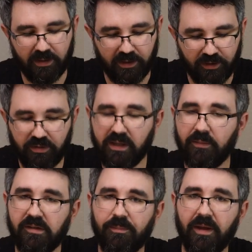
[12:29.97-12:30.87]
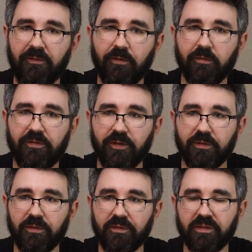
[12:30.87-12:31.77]
Now, you do get what you pay for with
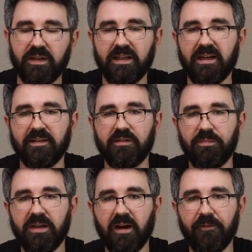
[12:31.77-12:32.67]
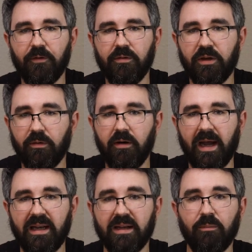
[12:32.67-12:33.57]
filters, so be careful. You are
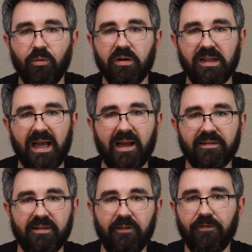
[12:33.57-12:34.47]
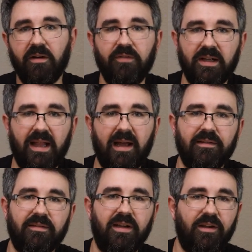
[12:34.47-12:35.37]
adding more glass in front of your
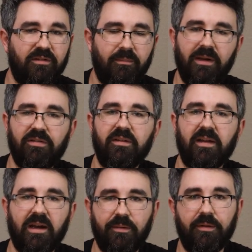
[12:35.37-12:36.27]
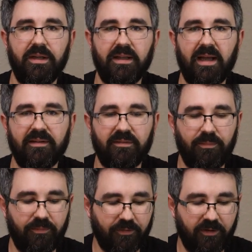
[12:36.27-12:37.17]
glass, so make sure it's high-quality glass
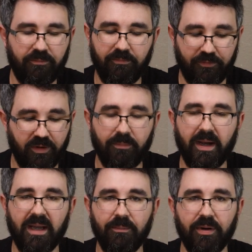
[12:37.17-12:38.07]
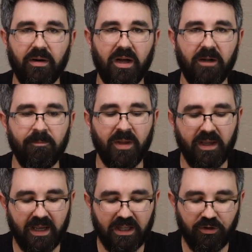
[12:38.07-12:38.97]
before you buy it and put it on.
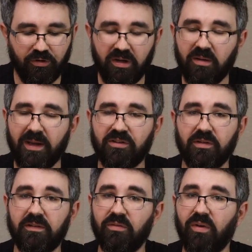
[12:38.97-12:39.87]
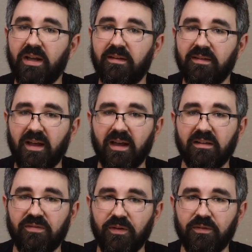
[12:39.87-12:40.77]
And you do need to make sure it's the right
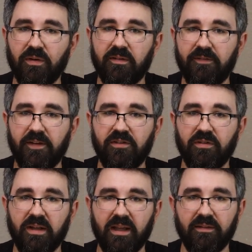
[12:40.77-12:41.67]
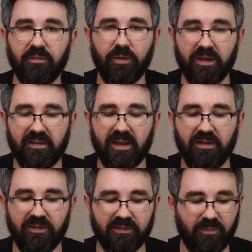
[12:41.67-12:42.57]
size filter to fit your lens. We'll get to
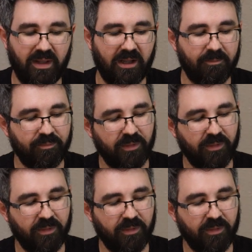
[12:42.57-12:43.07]
that in just a minute.